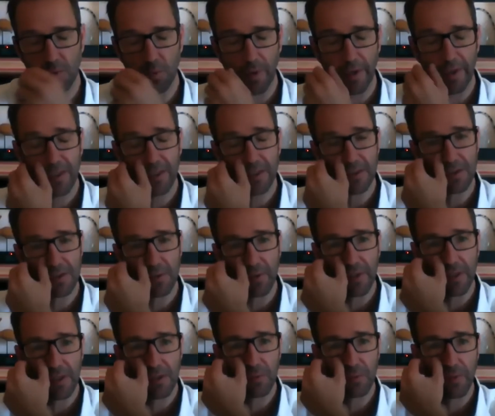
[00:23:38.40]
Wendy is
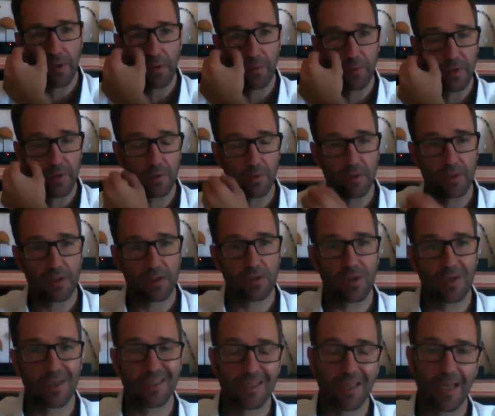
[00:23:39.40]
doing it, where we're doing this
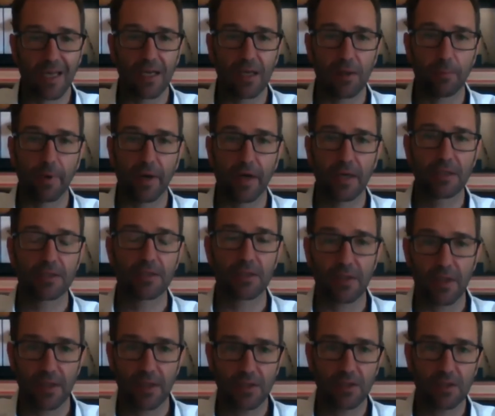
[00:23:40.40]
on a daily
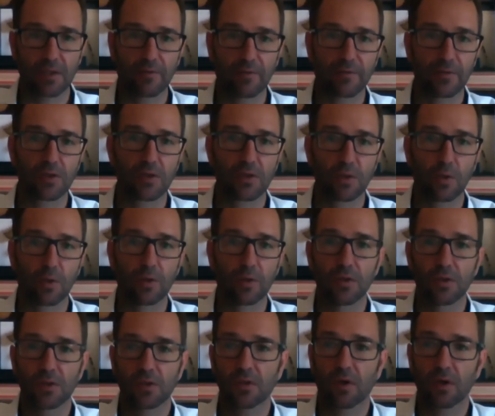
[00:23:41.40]
basis, then it's a different story.
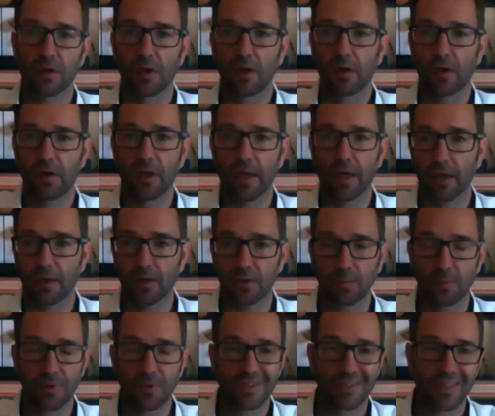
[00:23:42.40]
You start learning how
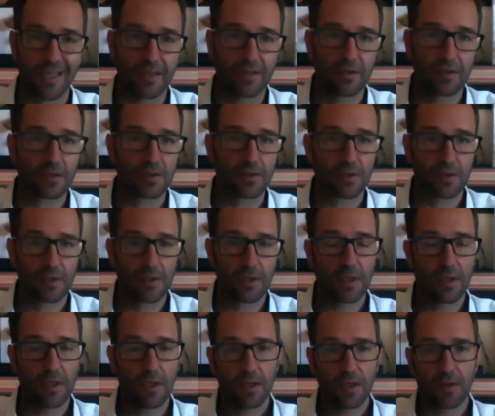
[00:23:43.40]
to present this
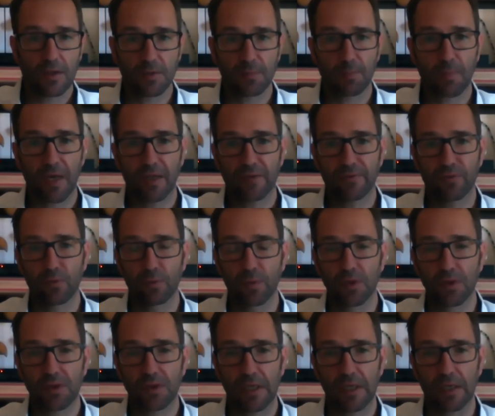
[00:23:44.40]
this platform
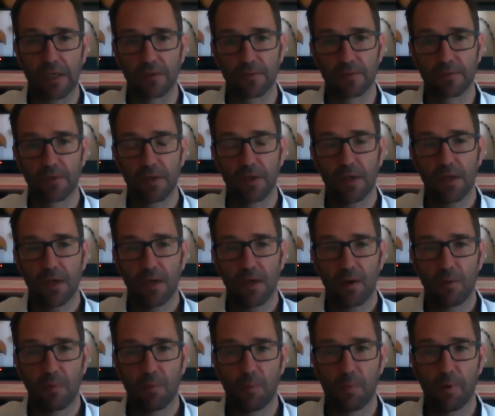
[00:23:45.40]
yourself.
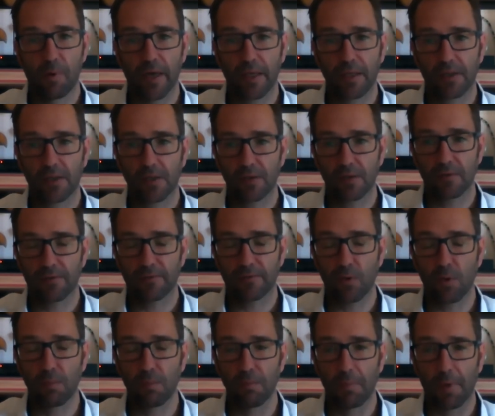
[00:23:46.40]
But
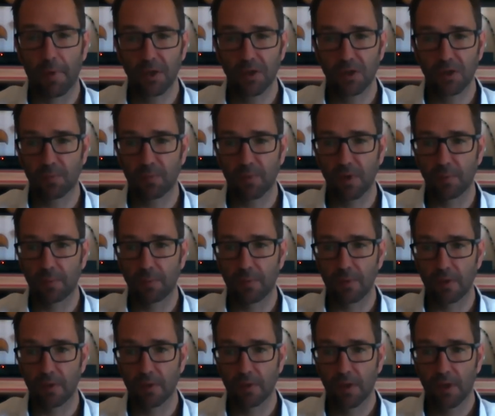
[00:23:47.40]
for most
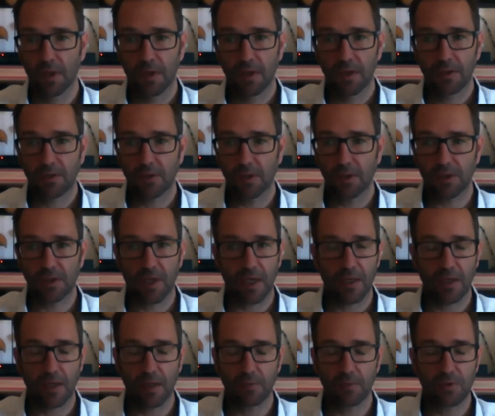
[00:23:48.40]
people, just
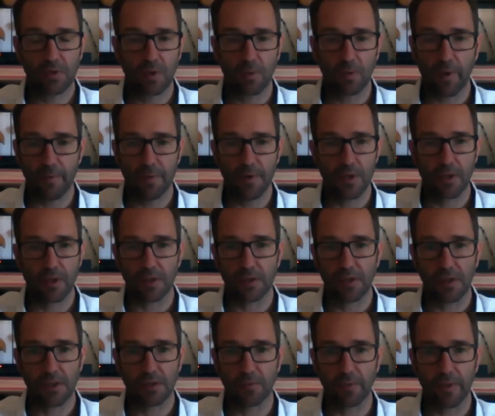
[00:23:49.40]
getting them to the
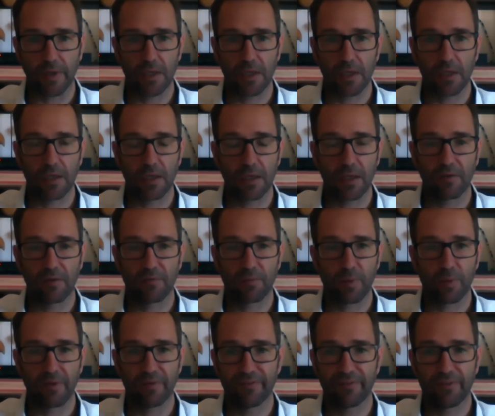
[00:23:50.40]
webinars. There's regular, if
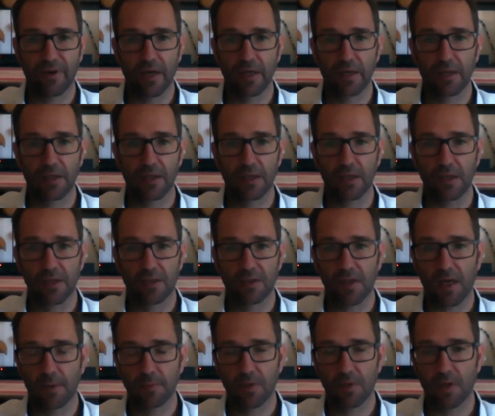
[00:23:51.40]
we find a, a
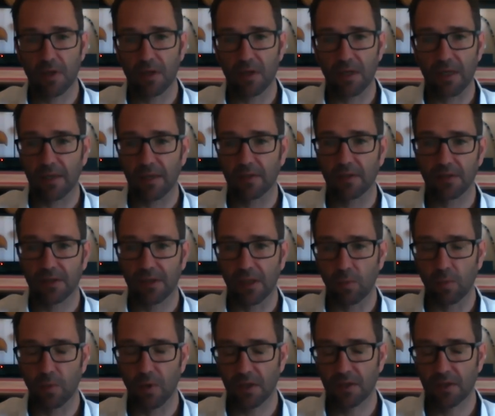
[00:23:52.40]
time slot like this
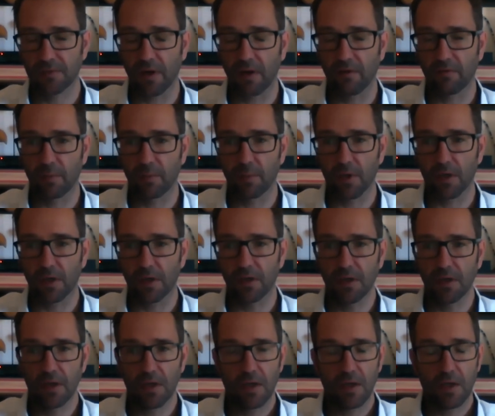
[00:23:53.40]
that works for
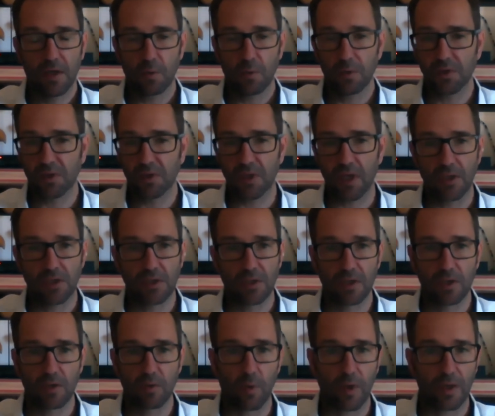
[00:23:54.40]
everybody, we
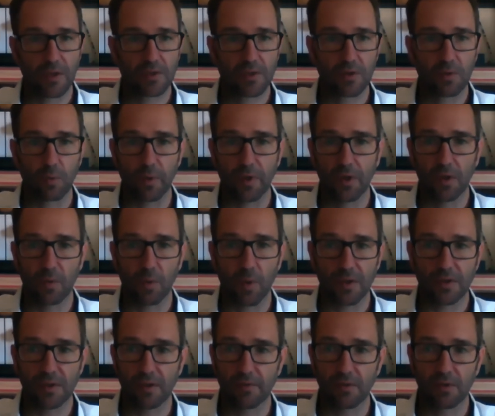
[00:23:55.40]
schedule it once a week, mm-hmm.
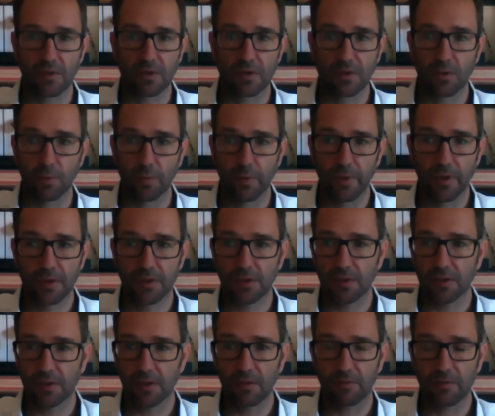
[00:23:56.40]
once every two
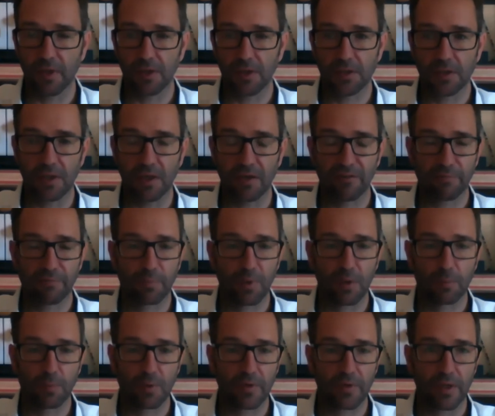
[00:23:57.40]
weeks. If there's enough
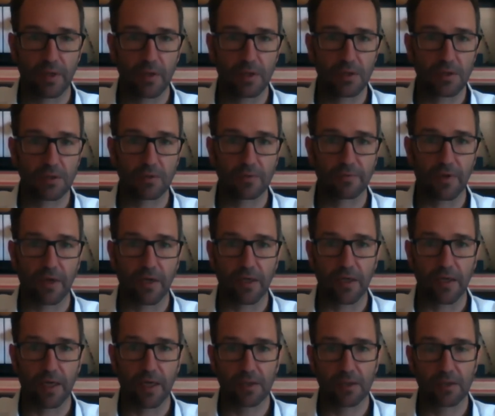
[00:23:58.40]
people that needs to
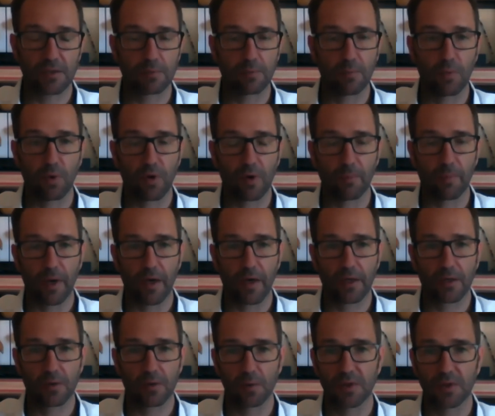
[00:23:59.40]
find out more
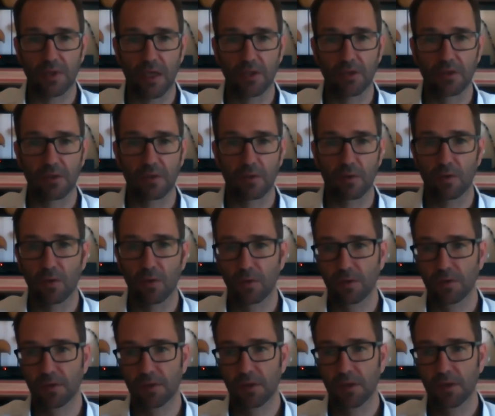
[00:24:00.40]
about it, we schedule the
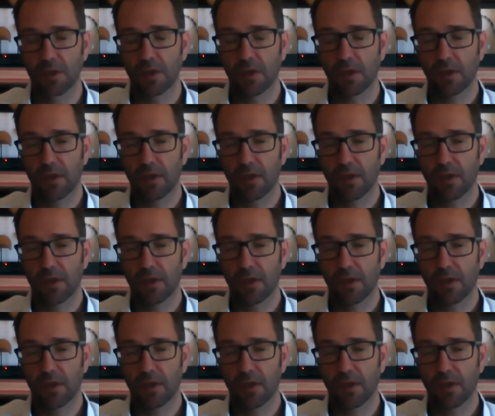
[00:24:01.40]
calls.